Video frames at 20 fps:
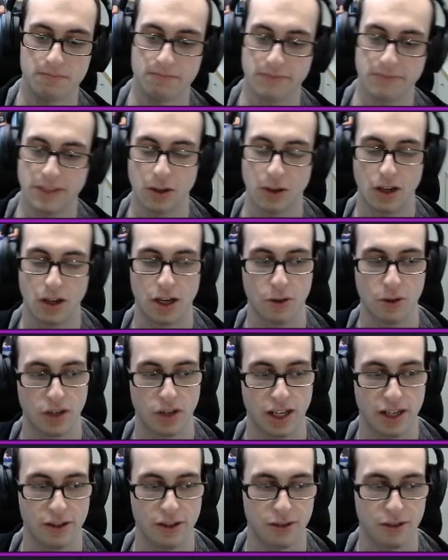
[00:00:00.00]
Good luck on
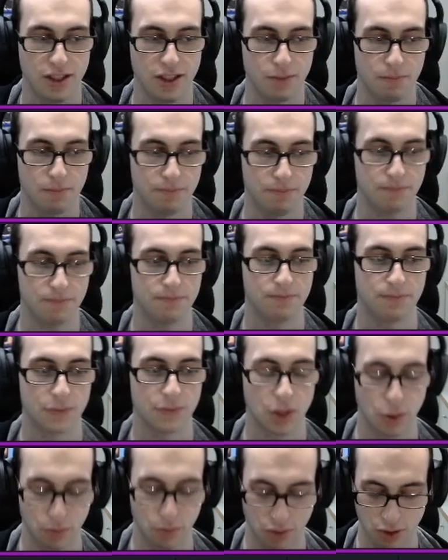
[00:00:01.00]
ladder team.
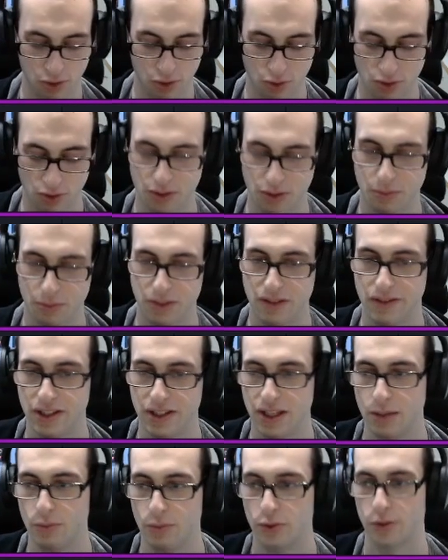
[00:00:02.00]
Hope you enjoy some
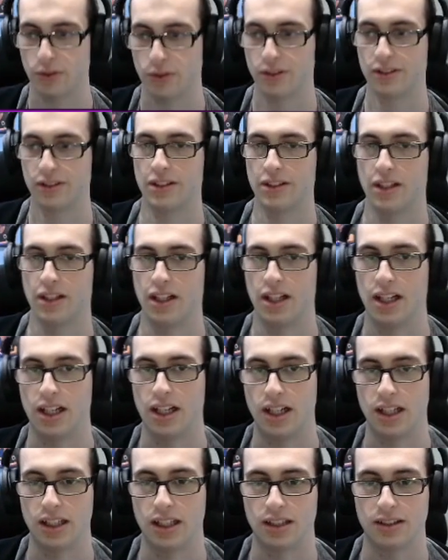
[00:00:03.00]
TvT more.
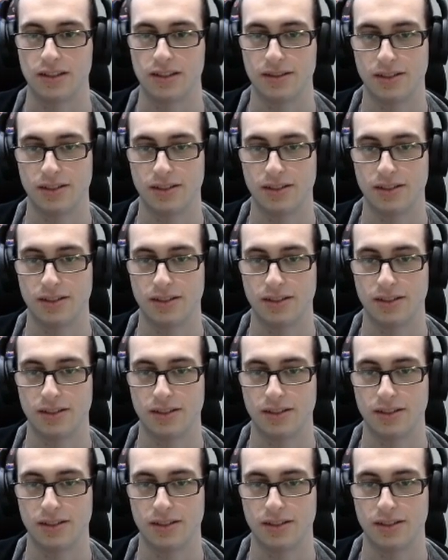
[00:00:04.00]
And